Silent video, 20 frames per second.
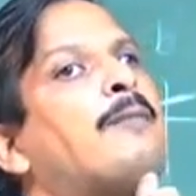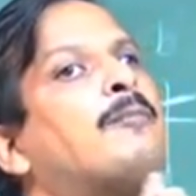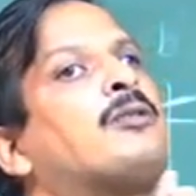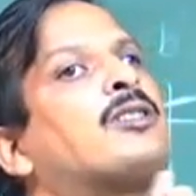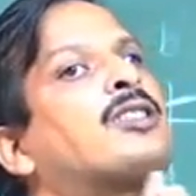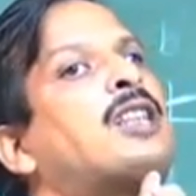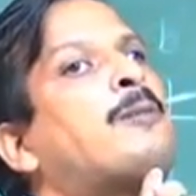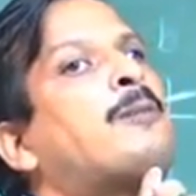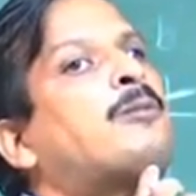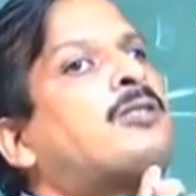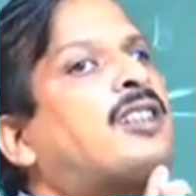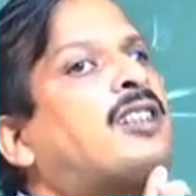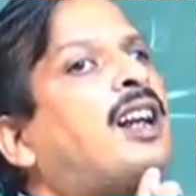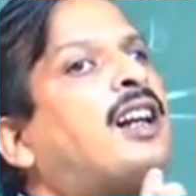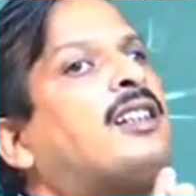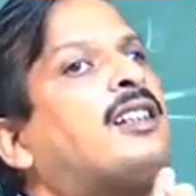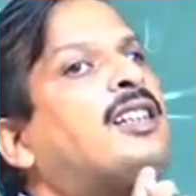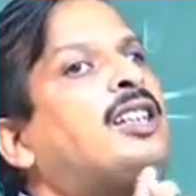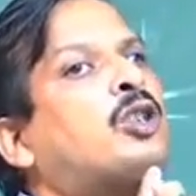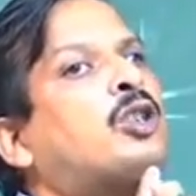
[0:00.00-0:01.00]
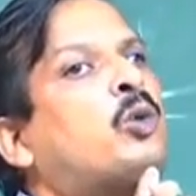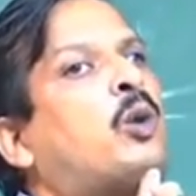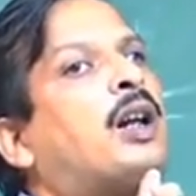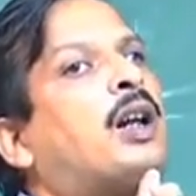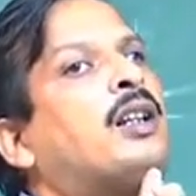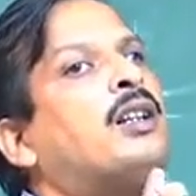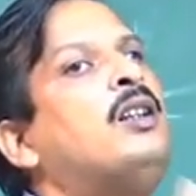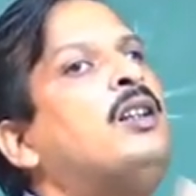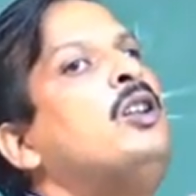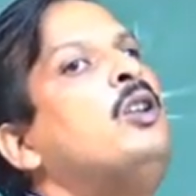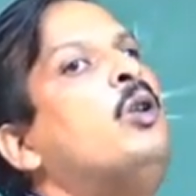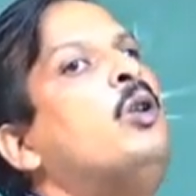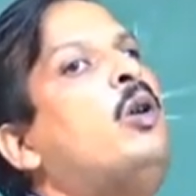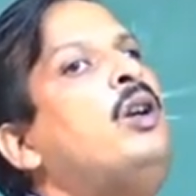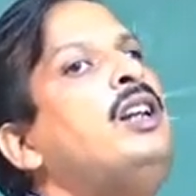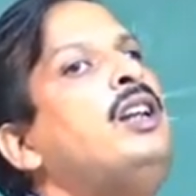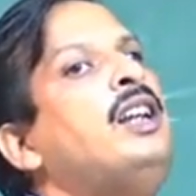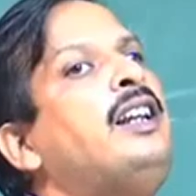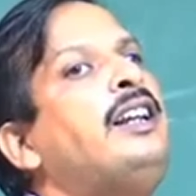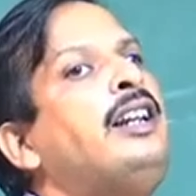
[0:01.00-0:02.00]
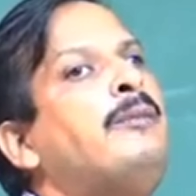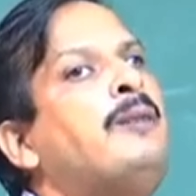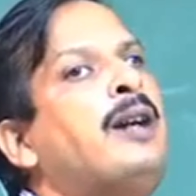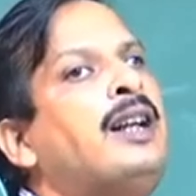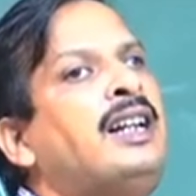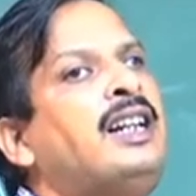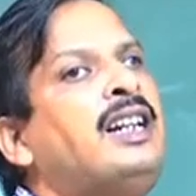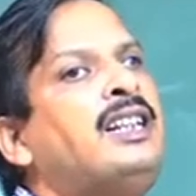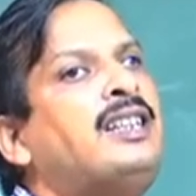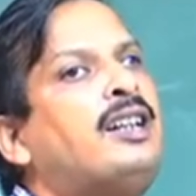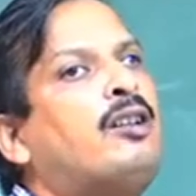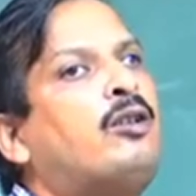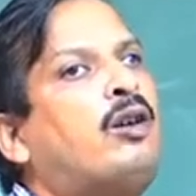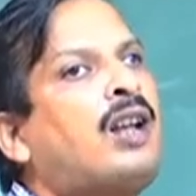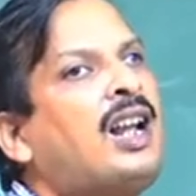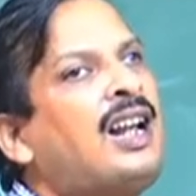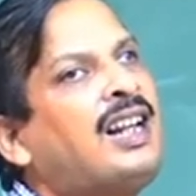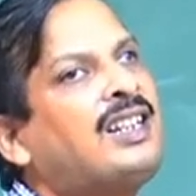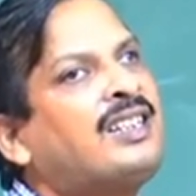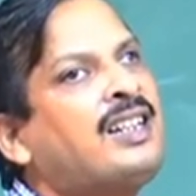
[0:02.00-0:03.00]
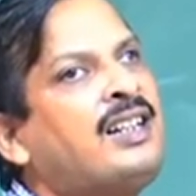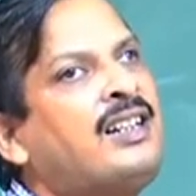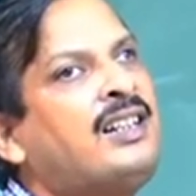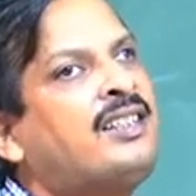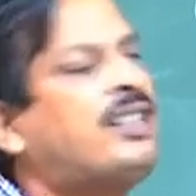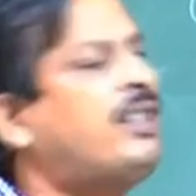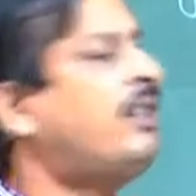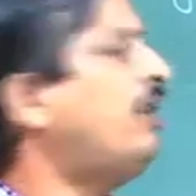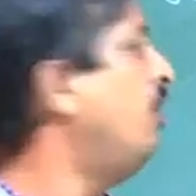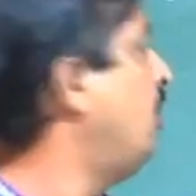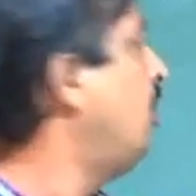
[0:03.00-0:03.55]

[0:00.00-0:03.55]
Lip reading: subtract this one, only remaining is the glottal excitation.